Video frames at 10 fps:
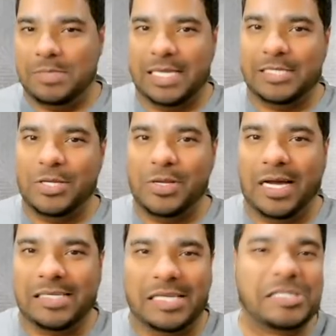saying to you
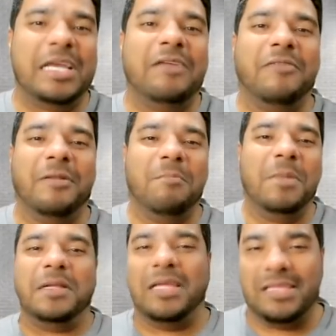guys? I'll say it for the
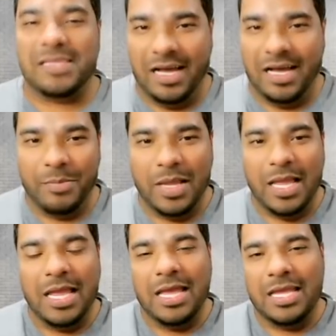millionth time.
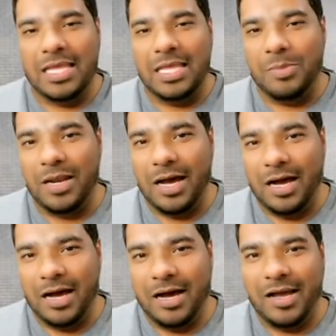Keep an
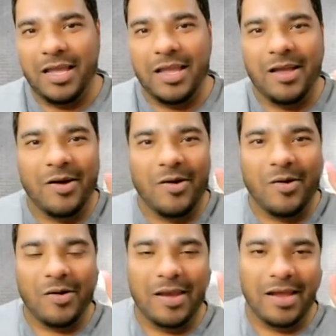eye
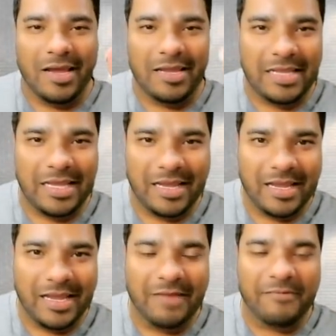on N Y D I G.
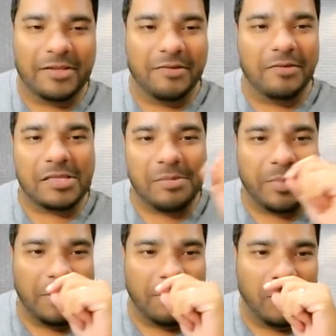I've interviewed some
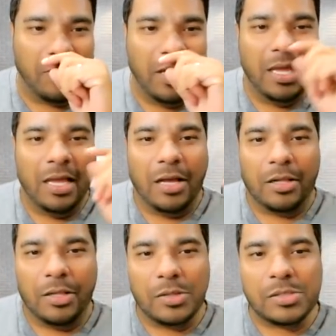people
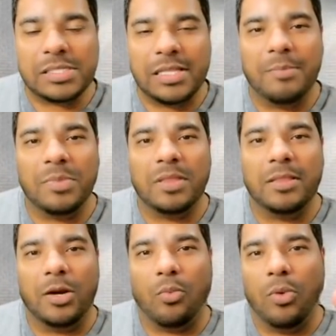close to them.
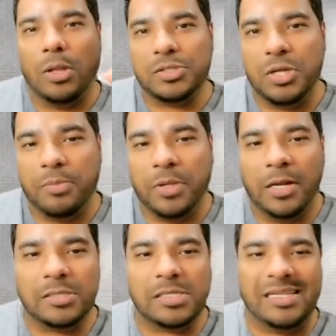They're Wall Street
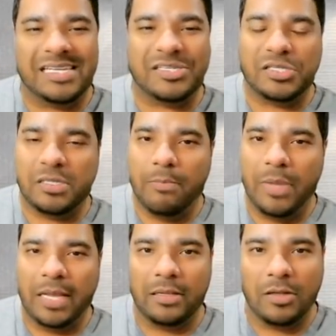players, connections to
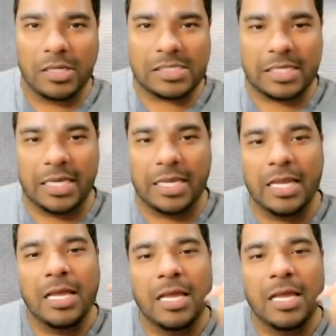Ben Losky,